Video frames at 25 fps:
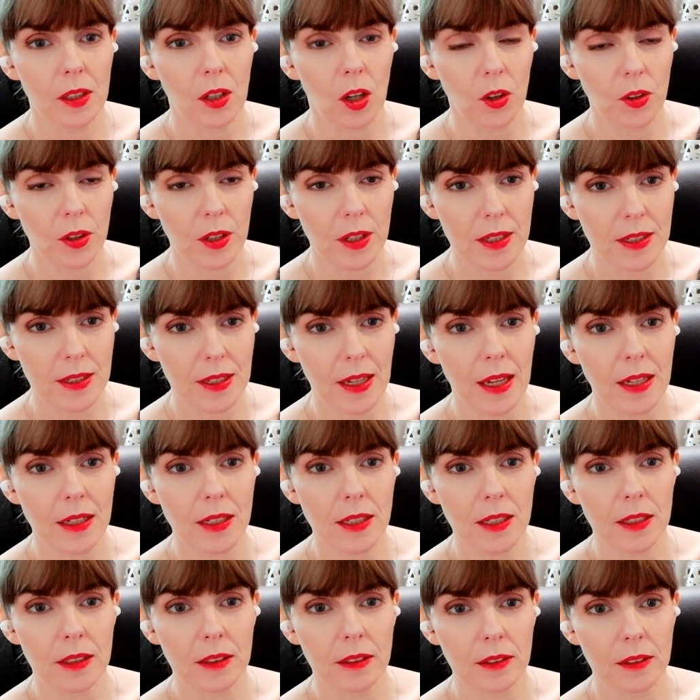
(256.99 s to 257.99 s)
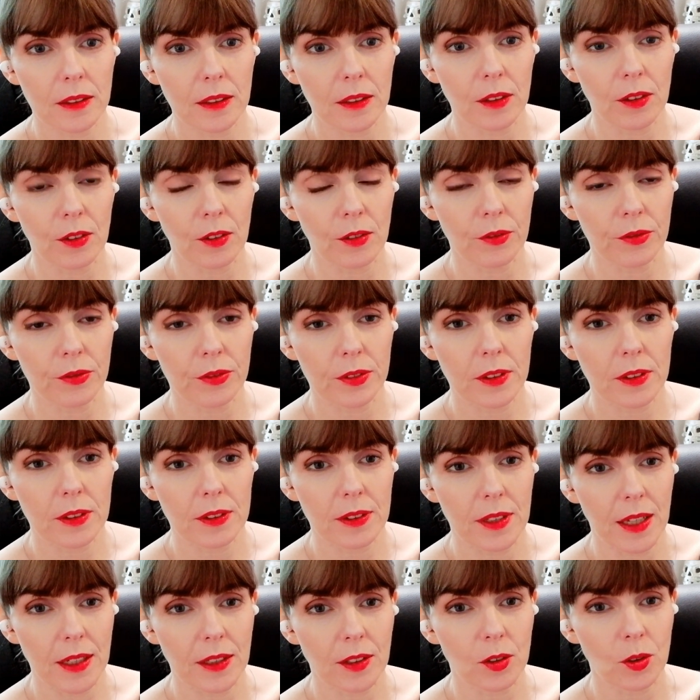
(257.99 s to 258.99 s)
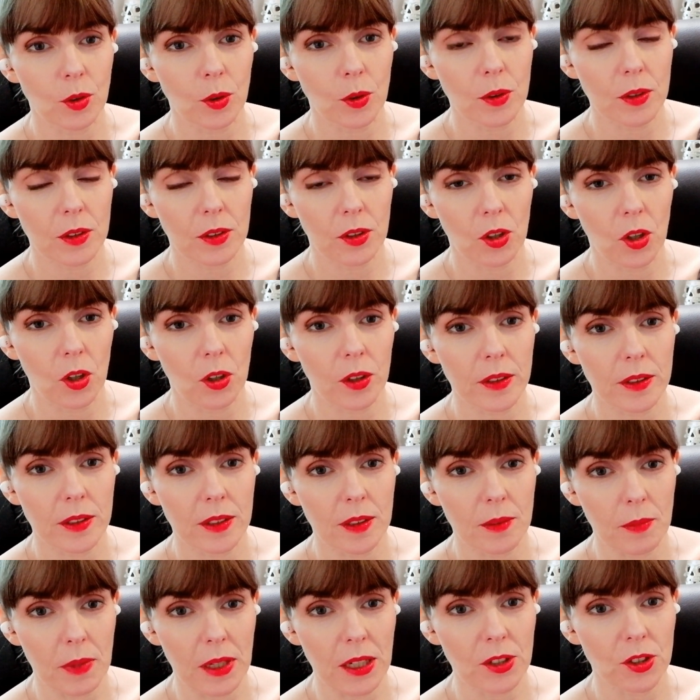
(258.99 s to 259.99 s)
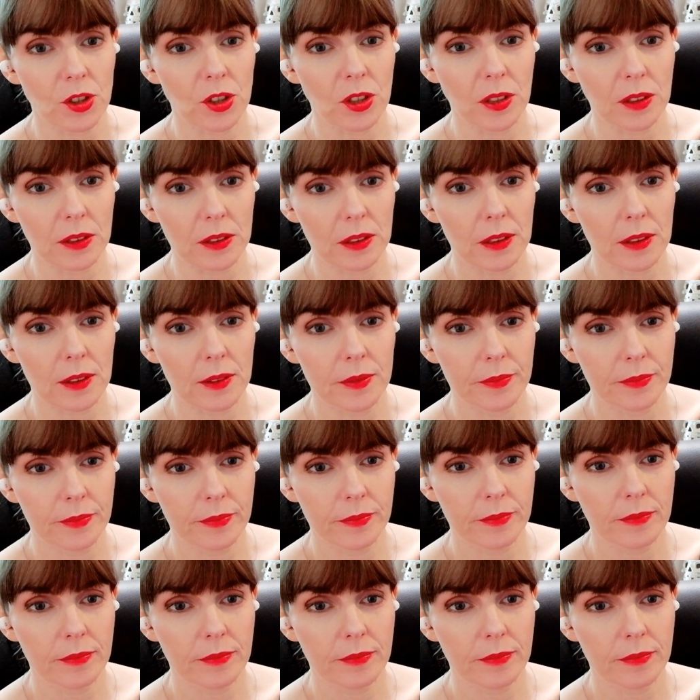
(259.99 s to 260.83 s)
on the set of Santa Claus Conquers the Martians.